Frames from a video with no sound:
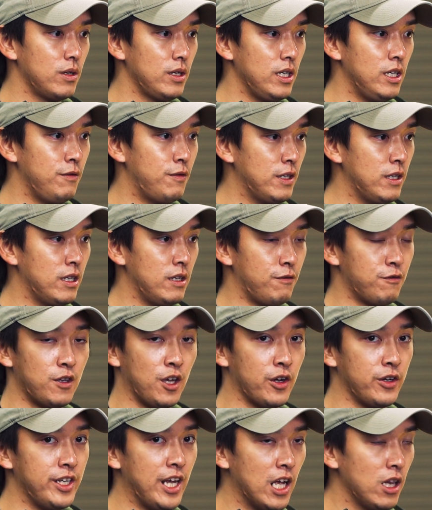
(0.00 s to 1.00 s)
even if
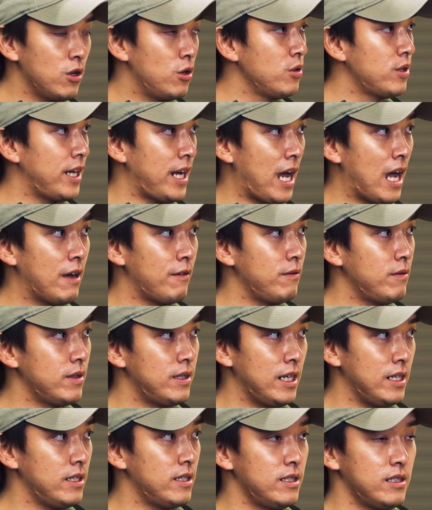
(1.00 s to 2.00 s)
they're yellow,
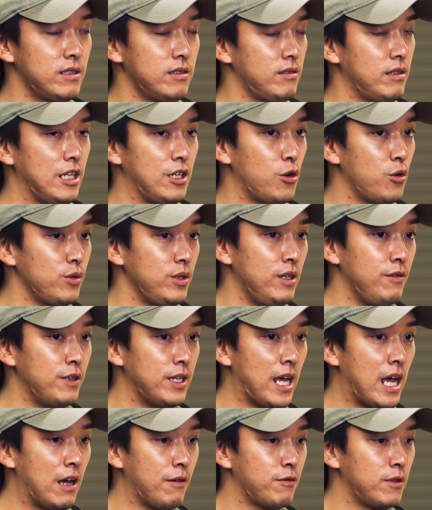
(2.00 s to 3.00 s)
they don't
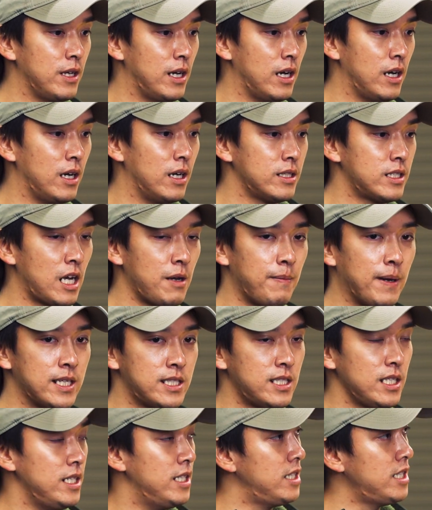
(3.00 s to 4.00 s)
even have the Type
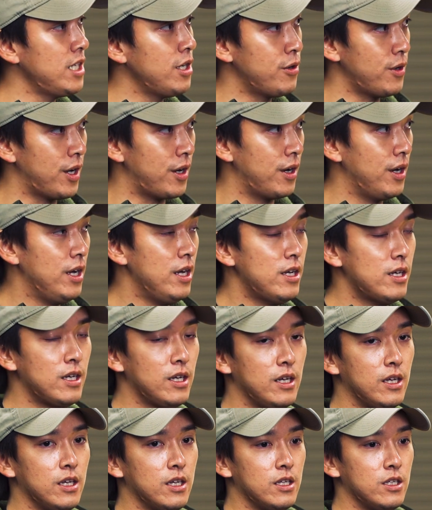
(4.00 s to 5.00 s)
S interior.
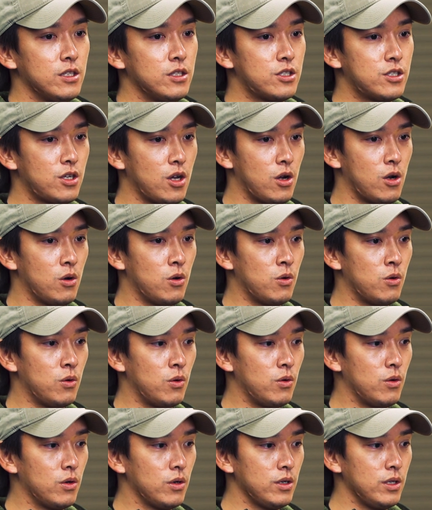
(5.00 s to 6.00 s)

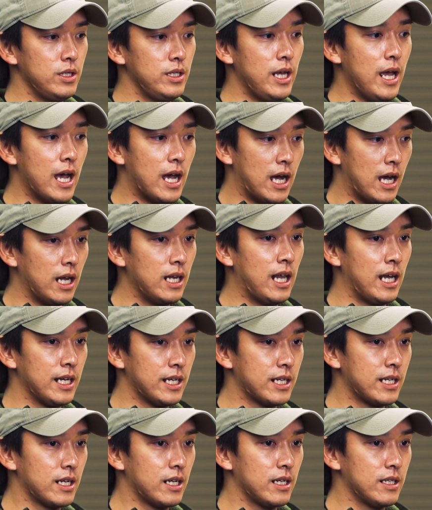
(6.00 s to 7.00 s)
So yeah,
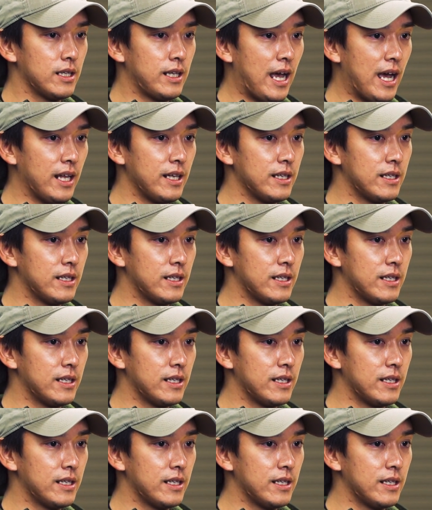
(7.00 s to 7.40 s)
like that,